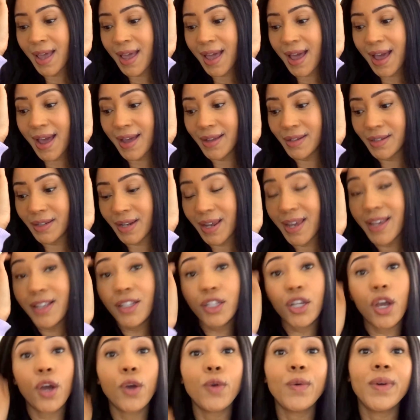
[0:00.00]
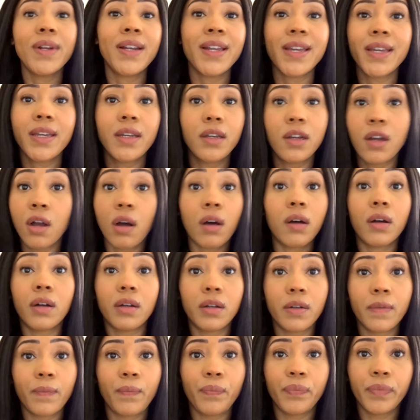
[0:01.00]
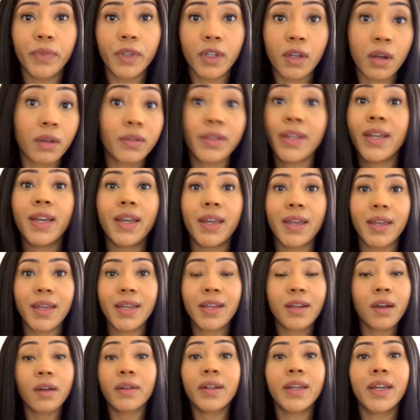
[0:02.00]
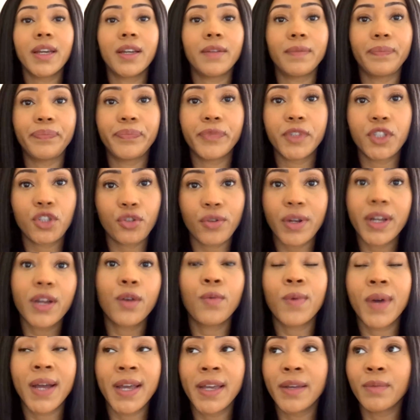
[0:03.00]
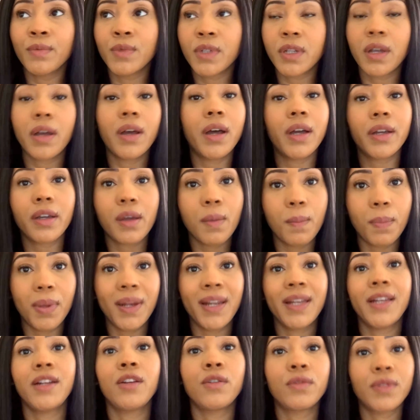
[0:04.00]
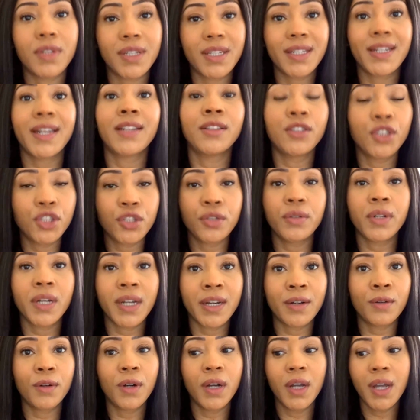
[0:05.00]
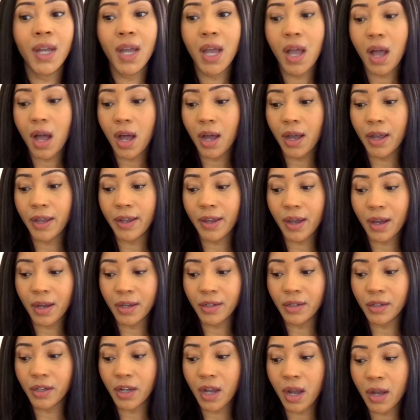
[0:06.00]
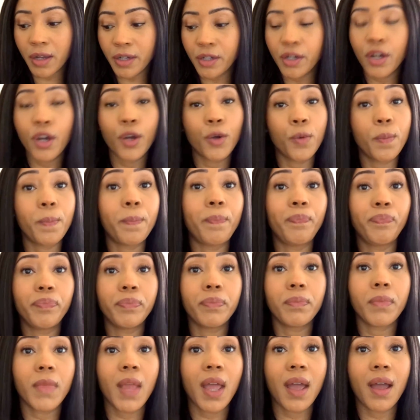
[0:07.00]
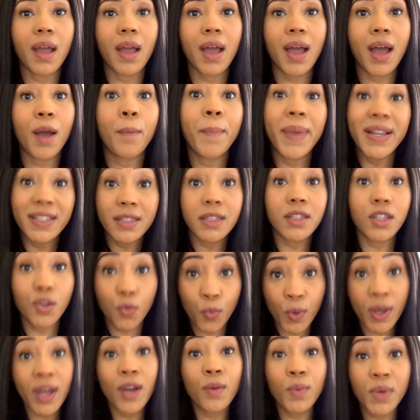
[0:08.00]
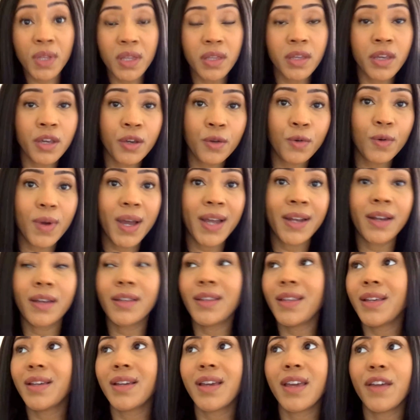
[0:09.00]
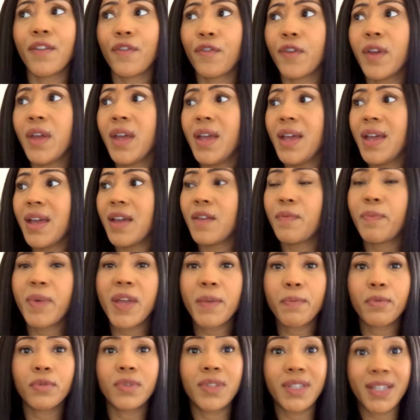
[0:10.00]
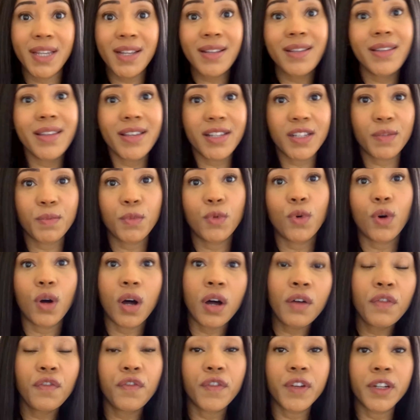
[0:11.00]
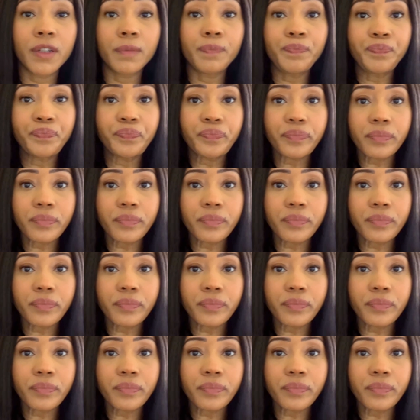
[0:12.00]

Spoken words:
and he totally got it. He got it straight away and was like, I completely understand you now. I know how better to work with you. And I think if people did this more often,